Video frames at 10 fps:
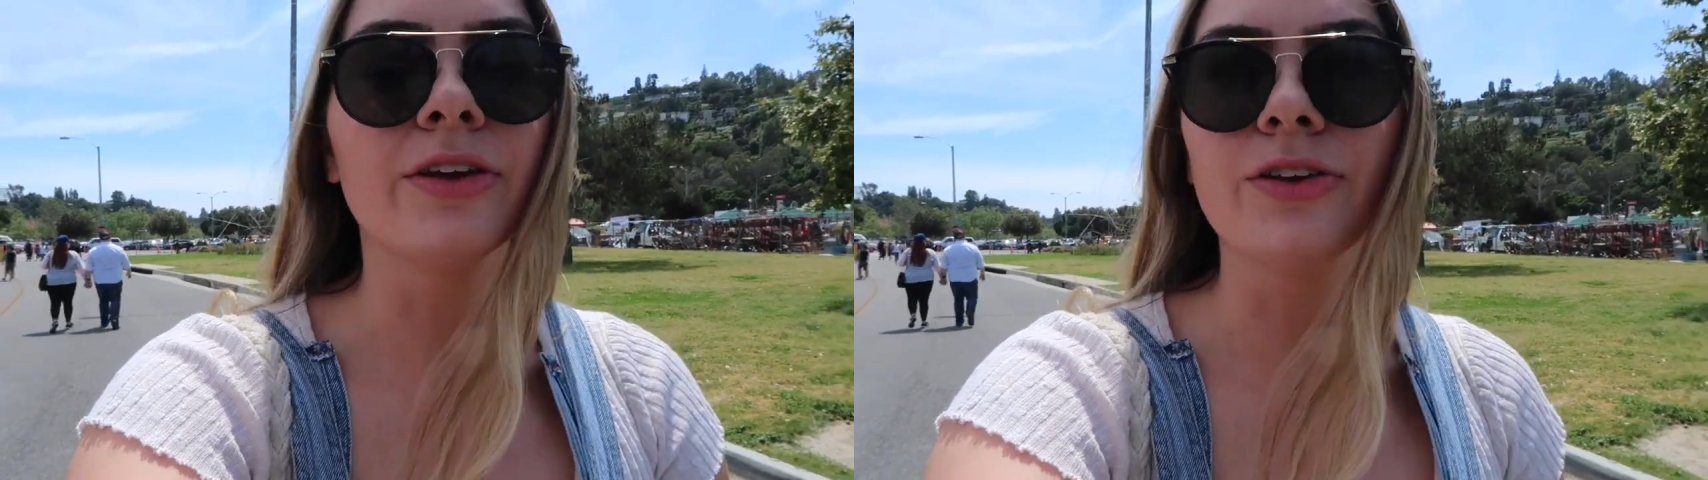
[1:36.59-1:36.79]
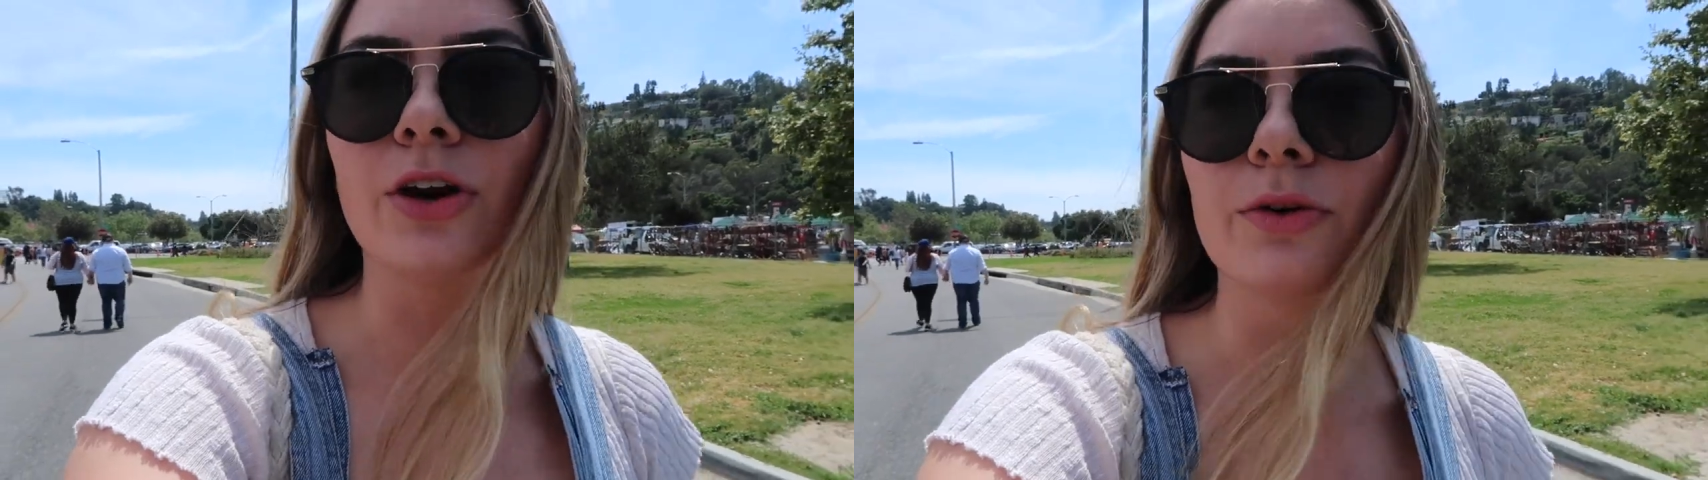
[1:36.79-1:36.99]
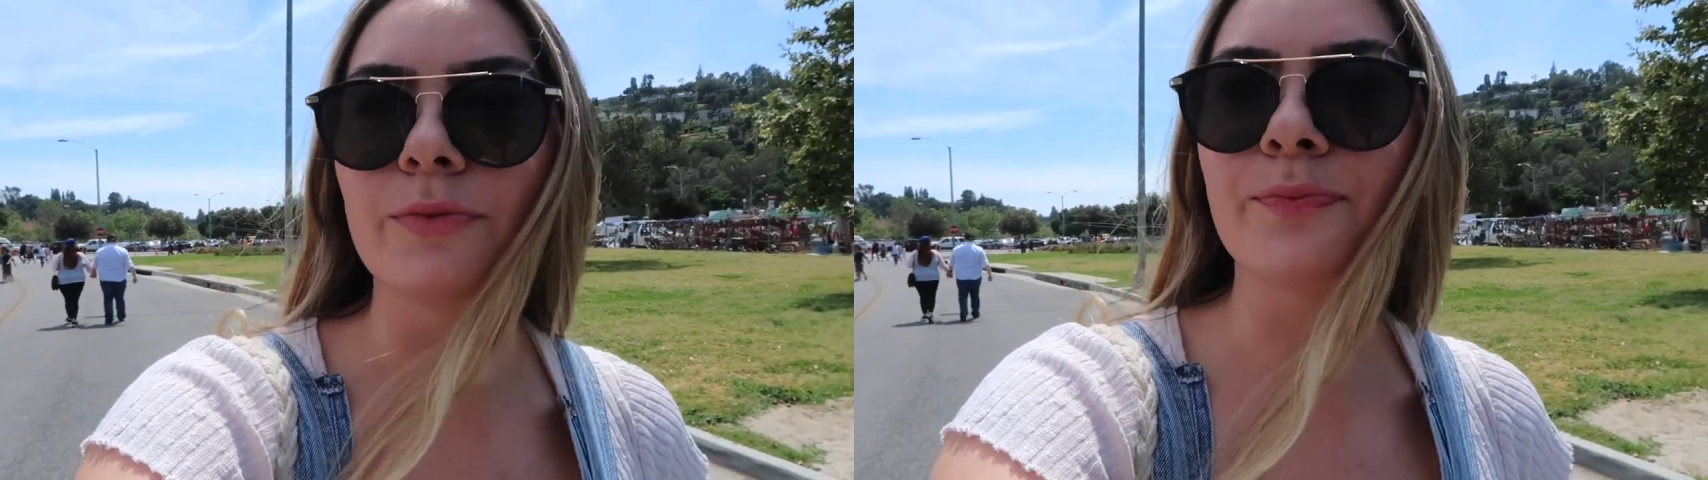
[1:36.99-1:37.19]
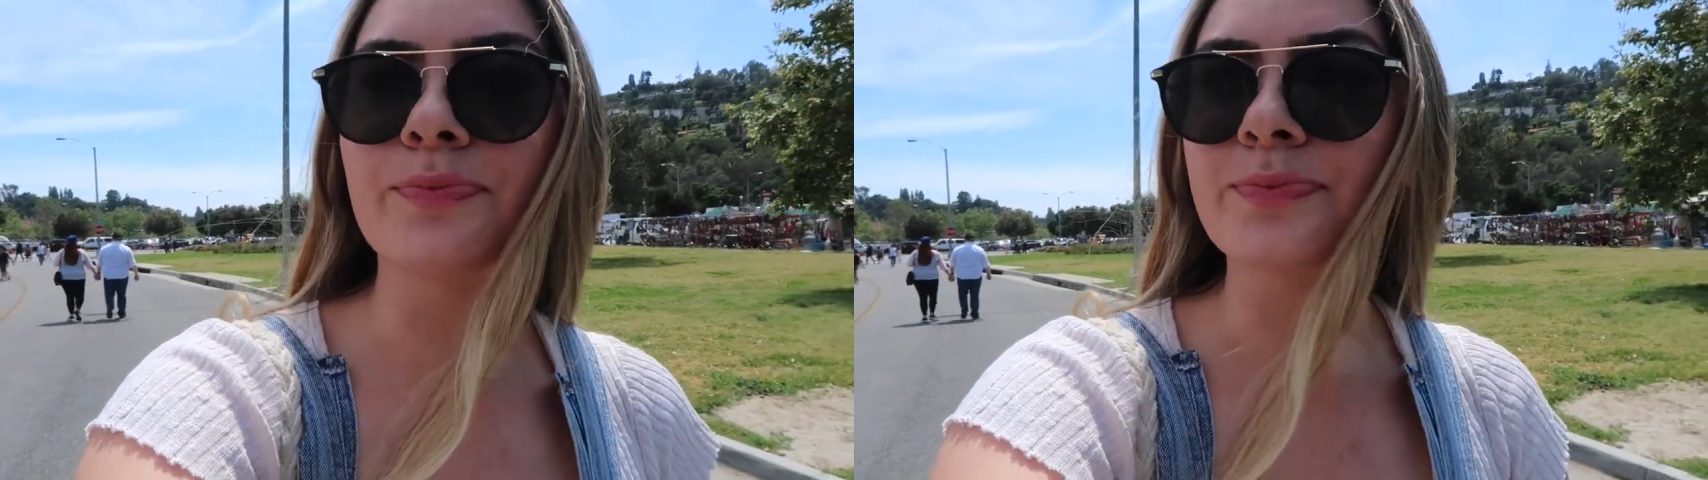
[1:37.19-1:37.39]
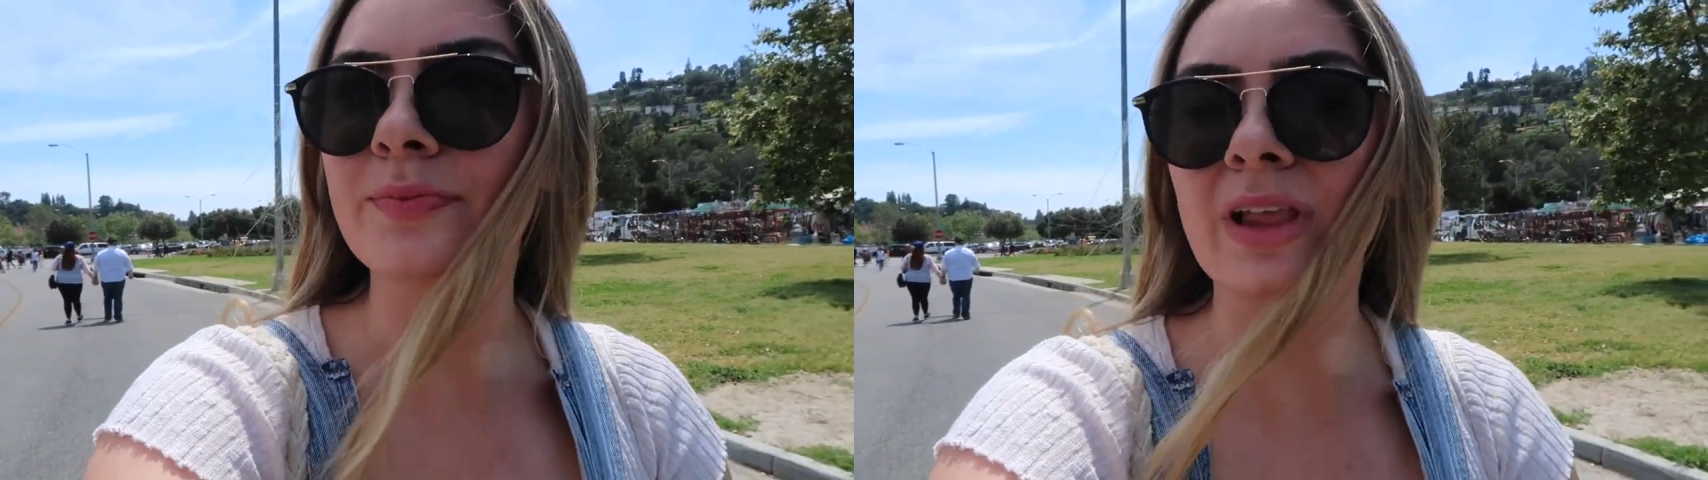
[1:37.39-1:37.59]
Yo,
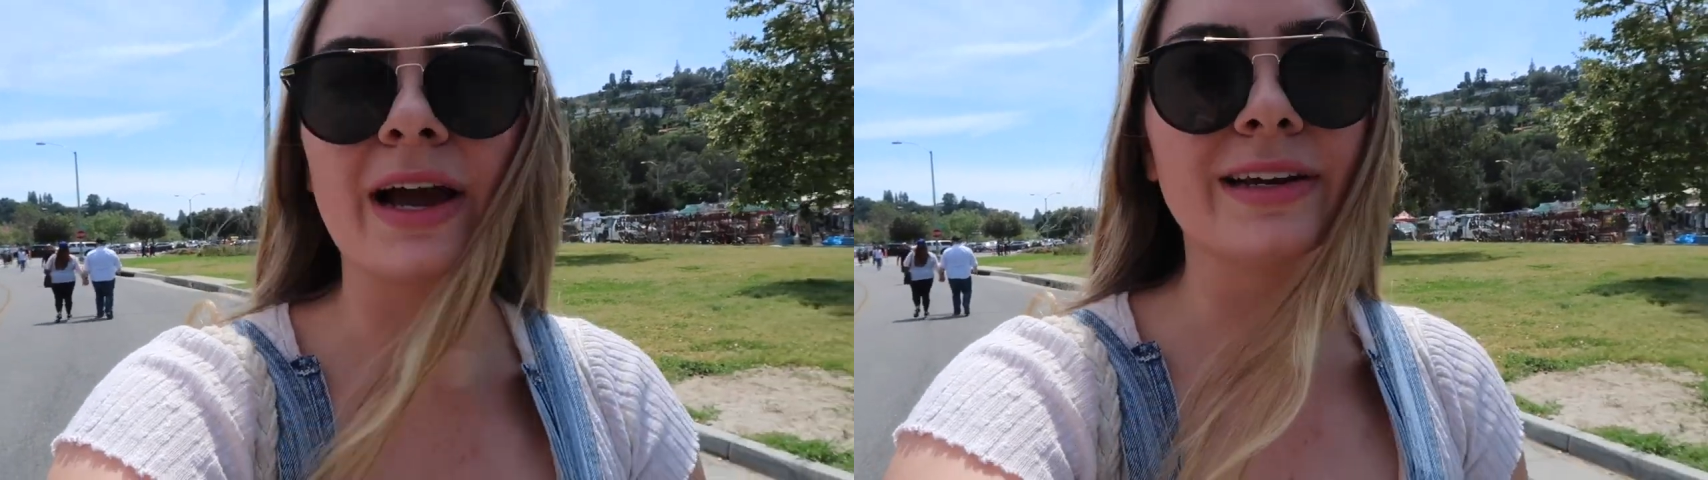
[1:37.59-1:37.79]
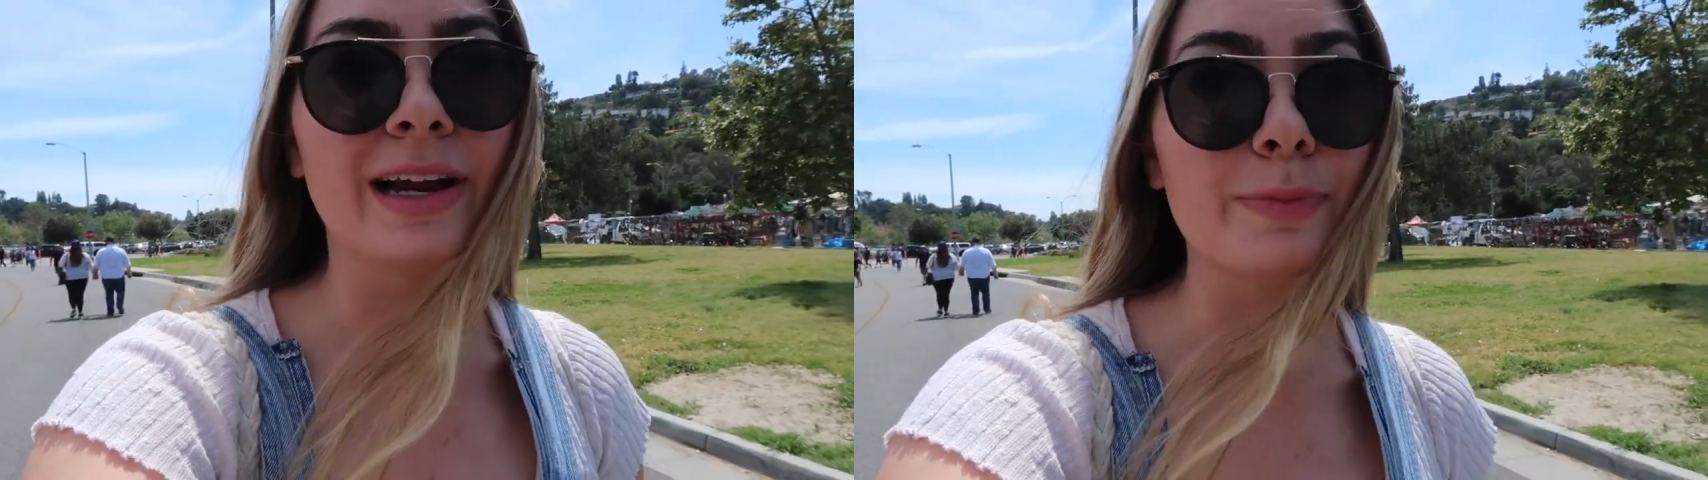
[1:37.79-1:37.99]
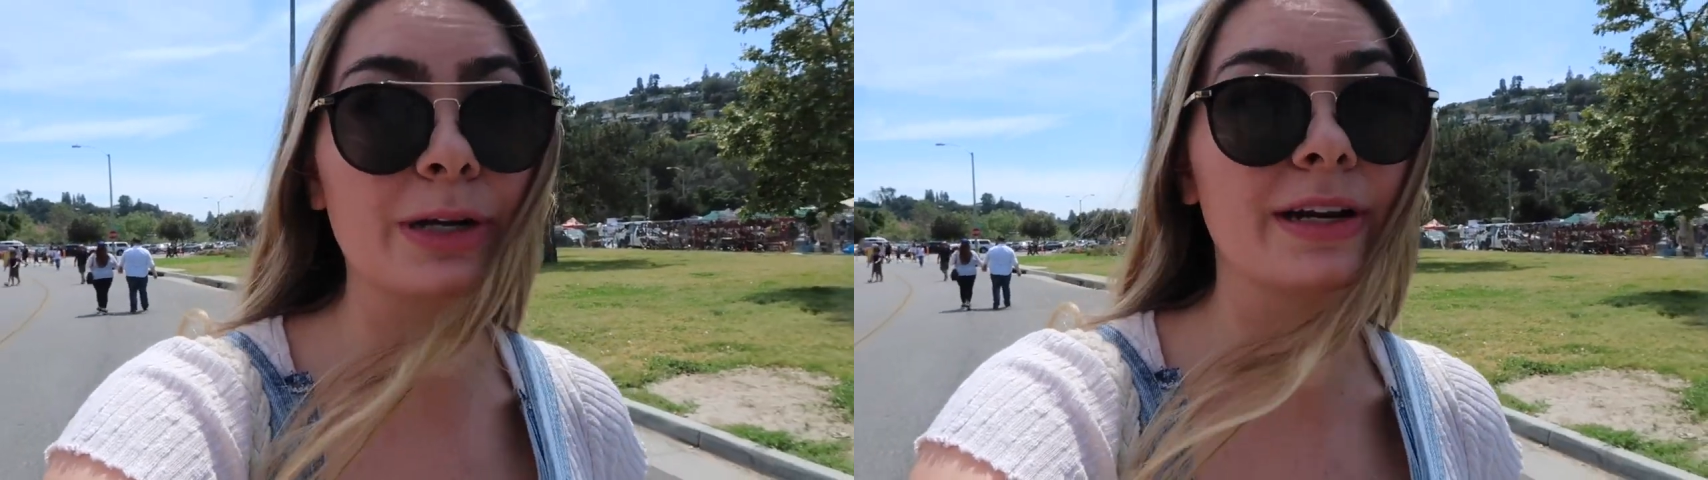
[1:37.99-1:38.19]
I did not bring